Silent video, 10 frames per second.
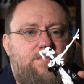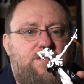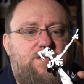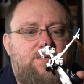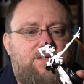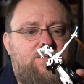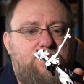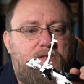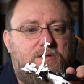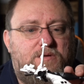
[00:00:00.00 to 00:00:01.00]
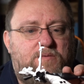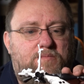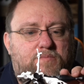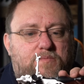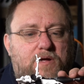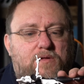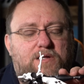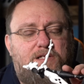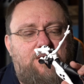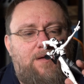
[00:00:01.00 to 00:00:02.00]
this one's not only
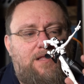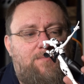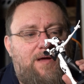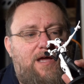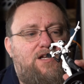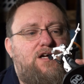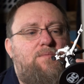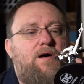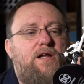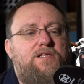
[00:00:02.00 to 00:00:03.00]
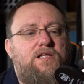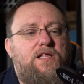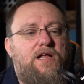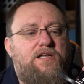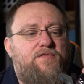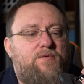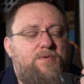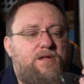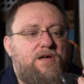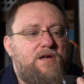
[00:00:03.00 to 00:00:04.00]
does the paint job on it's a lot different,
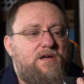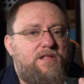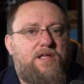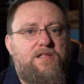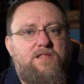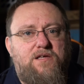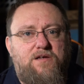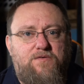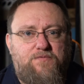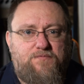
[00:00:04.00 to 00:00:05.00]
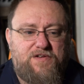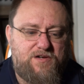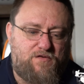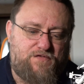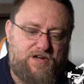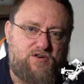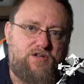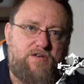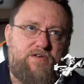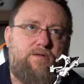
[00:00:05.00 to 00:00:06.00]
but like the physical
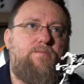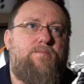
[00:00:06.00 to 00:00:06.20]
features of it